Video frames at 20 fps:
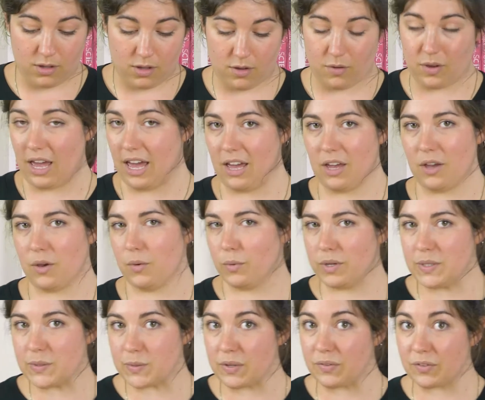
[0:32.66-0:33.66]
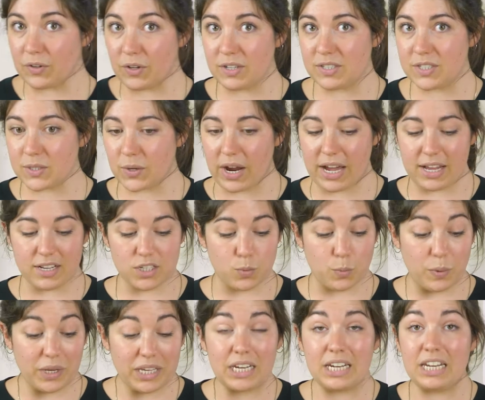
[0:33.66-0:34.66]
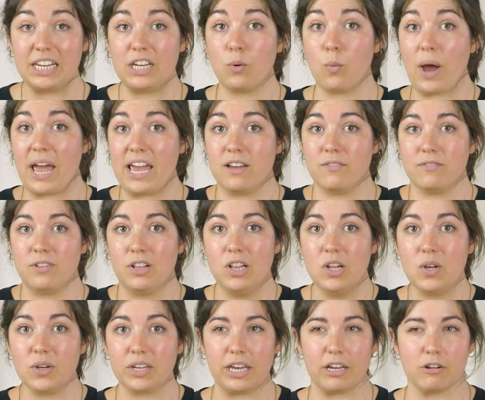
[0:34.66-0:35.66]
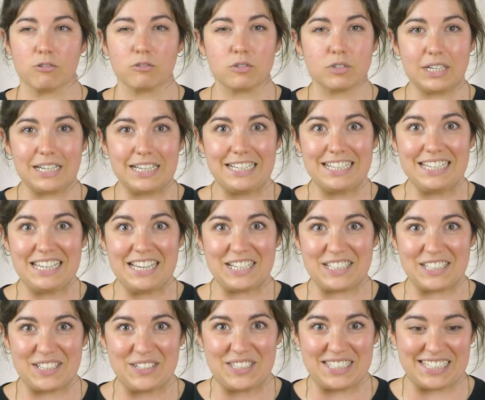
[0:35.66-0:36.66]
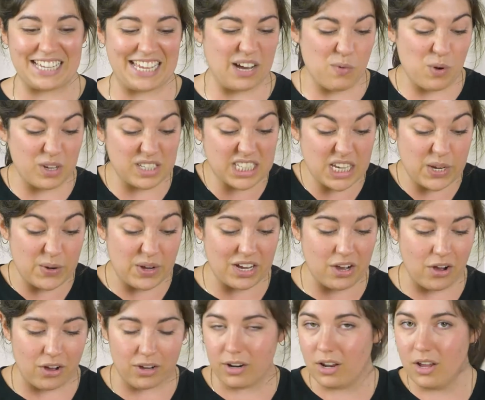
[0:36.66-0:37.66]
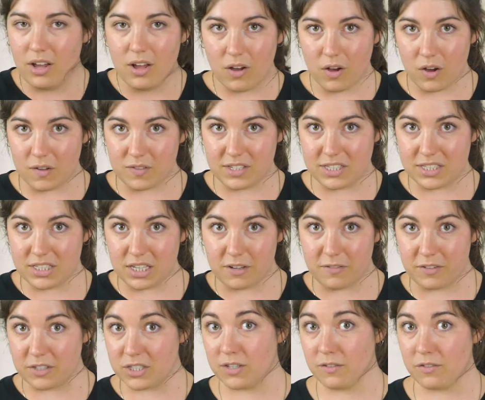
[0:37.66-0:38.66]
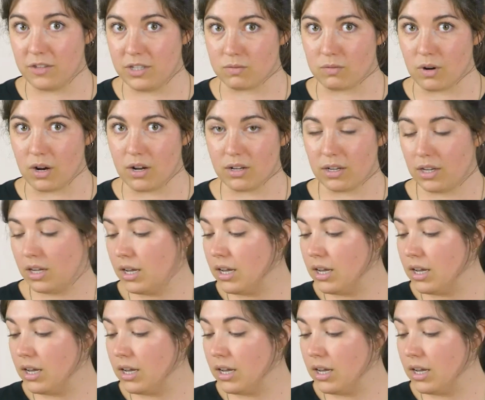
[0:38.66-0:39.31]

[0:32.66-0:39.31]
Okay, once we've got a scratch, we're going to need a way of looking really closely at what's going on the surface of this rock.